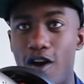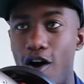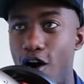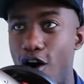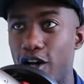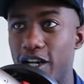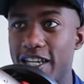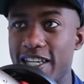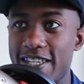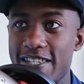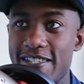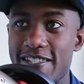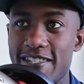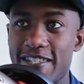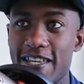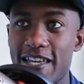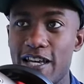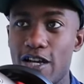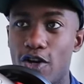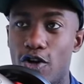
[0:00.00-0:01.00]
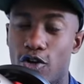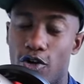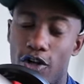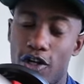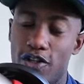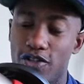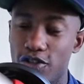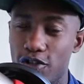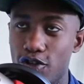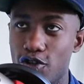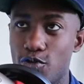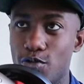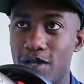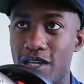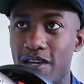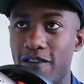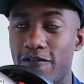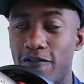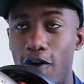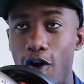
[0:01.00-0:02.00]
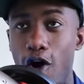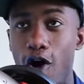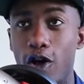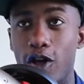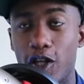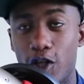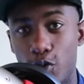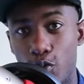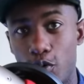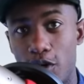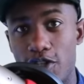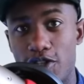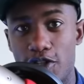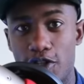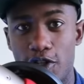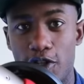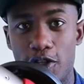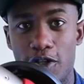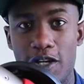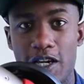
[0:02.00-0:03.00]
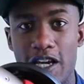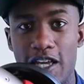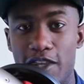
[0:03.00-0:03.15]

August, or excuse me, fall and winter,